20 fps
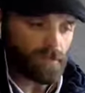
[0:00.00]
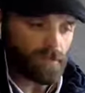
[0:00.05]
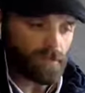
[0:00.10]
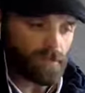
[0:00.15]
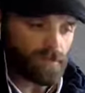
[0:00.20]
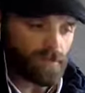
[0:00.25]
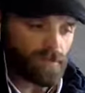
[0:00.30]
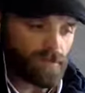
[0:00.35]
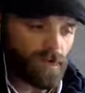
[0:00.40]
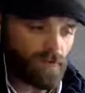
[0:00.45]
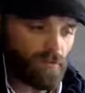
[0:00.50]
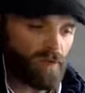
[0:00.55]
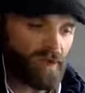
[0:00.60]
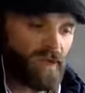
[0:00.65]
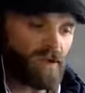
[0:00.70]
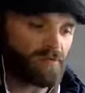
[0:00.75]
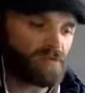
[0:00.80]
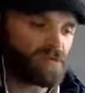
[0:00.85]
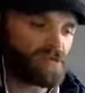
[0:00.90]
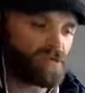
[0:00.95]
So here we
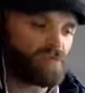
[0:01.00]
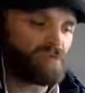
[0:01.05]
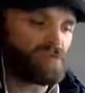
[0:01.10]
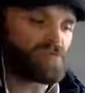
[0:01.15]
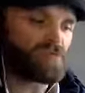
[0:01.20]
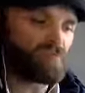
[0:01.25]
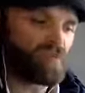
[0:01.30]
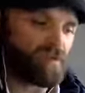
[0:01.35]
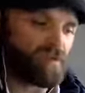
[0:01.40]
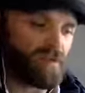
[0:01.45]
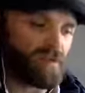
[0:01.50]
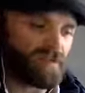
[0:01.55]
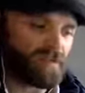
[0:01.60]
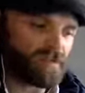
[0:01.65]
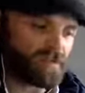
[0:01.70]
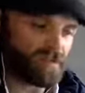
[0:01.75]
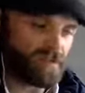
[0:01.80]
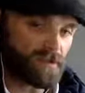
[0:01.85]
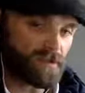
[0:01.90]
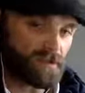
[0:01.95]
have two
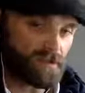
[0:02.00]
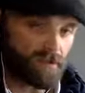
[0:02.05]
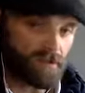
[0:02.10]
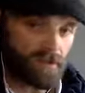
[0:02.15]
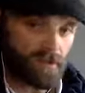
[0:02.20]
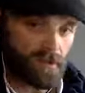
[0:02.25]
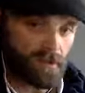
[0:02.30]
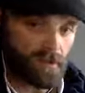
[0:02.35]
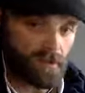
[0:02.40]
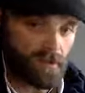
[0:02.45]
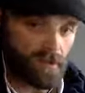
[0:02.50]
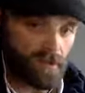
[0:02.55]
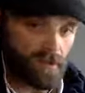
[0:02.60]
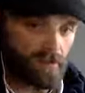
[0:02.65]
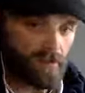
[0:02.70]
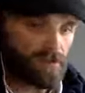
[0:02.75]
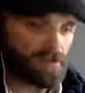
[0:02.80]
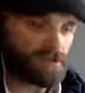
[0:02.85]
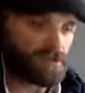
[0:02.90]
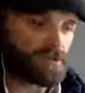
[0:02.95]
spirits that a
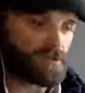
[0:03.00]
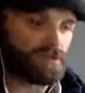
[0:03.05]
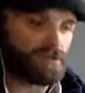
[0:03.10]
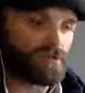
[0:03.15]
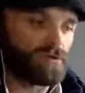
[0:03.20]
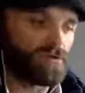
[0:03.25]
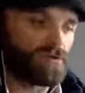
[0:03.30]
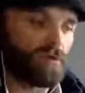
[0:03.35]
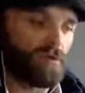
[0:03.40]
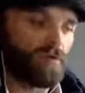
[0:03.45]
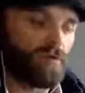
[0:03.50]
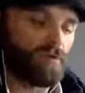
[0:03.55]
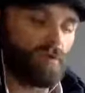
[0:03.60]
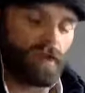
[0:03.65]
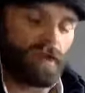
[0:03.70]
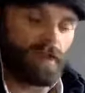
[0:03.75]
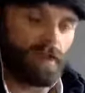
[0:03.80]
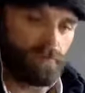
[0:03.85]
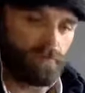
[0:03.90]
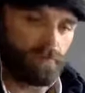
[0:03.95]
Christian shouldn't
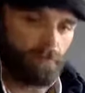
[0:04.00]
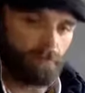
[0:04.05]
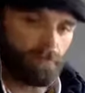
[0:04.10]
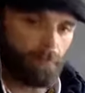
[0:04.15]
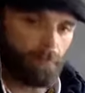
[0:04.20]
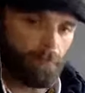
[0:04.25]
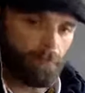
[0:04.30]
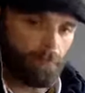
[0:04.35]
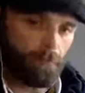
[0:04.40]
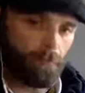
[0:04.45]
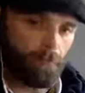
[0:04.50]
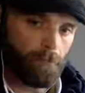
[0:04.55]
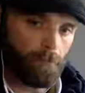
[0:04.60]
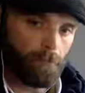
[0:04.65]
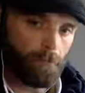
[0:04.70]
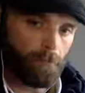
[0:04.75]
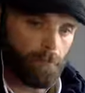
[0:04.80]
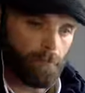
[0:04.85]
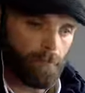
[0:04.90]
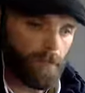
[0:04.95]
operate in
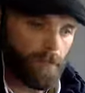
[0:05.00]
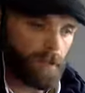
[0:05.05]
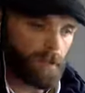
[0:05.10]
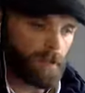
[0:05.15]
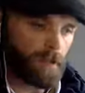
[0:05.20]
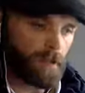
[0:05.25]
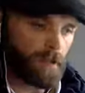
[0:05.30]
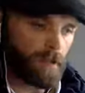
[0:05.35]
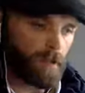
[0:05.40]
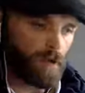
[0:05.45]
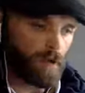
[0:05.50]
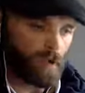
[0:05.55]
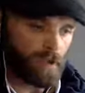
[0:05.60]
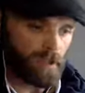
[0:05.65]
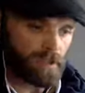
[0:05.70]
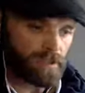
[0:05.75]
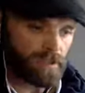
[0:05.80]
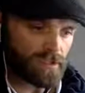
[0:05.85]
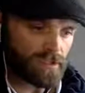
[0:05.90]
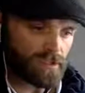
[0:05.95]

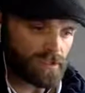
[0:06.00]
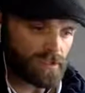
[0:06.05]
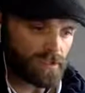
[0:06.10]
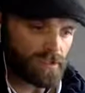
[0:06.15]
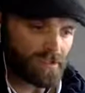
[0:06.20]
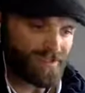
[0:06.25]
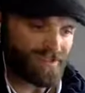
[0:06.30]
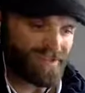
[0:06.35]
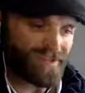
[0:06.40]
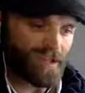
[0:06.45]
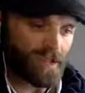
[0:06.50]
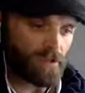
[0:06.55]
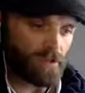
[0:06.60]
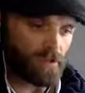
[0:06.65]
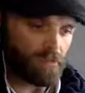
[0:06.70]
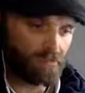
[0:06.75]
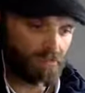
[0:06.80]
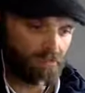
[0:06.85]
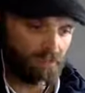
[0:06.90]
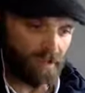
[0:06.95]
annoyance, and
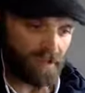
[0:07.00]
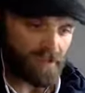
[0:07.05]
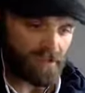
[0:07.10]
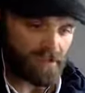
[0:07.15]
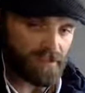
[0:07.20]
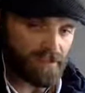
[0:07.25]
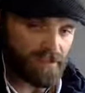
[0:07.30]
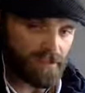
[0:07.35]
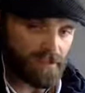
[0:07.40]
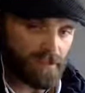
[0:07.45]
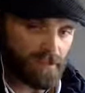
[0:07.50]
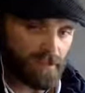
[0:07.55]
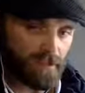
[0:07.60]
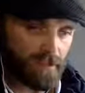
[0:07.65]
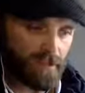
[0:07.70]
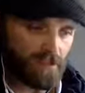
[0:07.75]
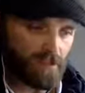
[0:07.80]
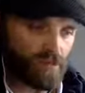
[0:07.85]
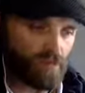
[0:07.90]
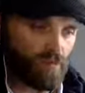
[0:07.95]
offense.
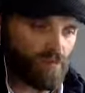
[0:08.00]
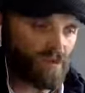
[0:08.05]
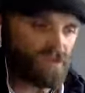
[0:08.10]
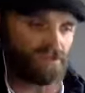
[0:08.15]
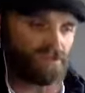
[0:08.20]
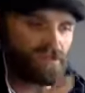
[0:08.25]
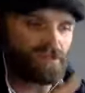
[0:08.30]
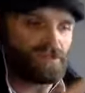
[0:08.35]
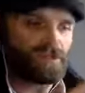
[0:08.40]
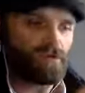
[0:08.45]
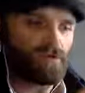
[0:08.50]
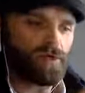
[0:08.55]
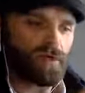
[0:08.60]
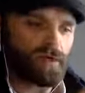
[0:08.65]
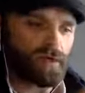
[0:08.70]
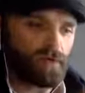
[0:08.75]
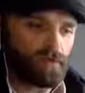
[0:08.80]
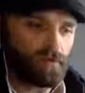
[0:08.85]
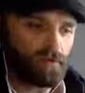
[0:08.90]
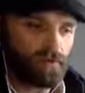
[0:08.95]
So, what is it
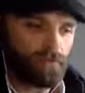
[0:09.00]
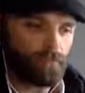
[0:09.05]
doing?